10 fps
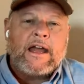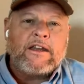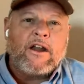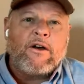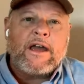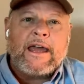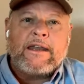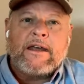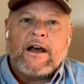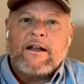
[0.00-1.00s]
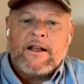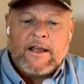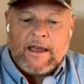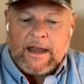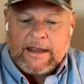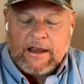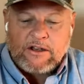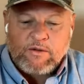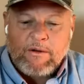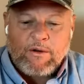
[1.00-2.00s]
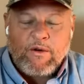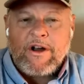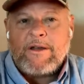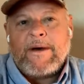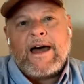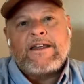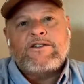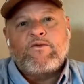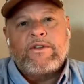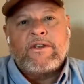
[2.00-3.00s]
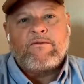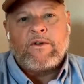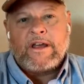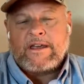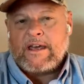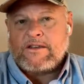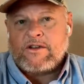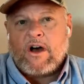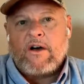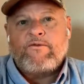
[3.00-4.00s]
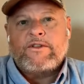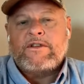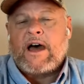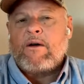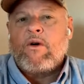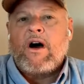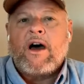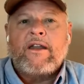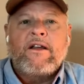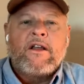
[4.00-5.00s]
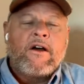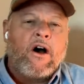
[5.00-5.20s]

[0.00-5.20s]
And you know, and uh, and he goes, what we're worried about is when the, when it kicks off with Taiwan,